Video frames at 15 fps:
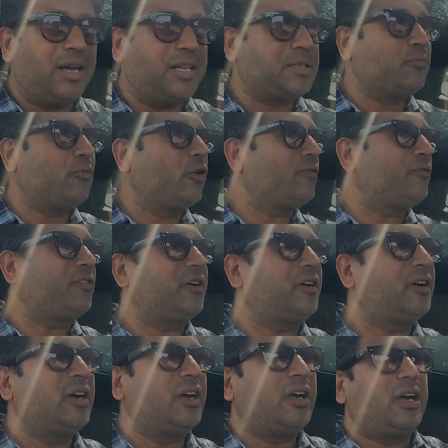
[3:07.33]
It's more of
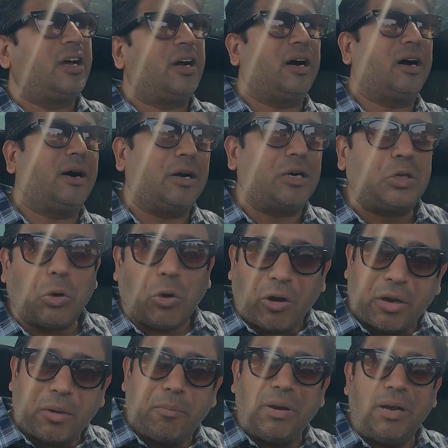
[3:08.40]
a
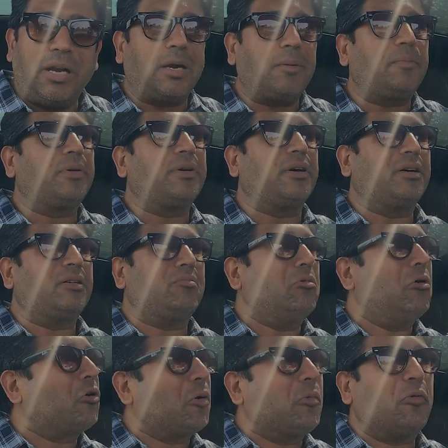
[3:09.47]
torque build up,
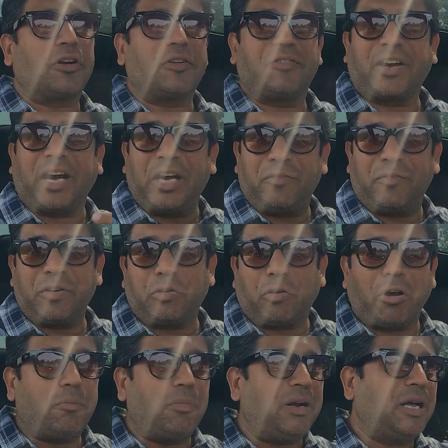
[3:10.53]
locomotive kind of a
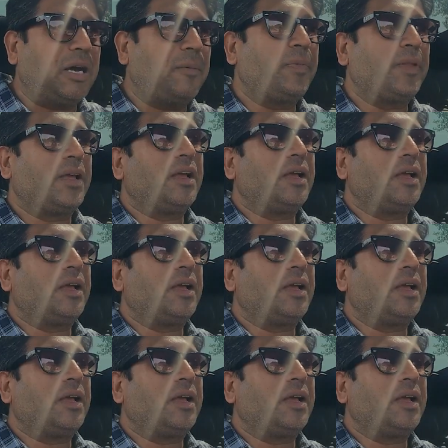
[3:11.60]
torque build up.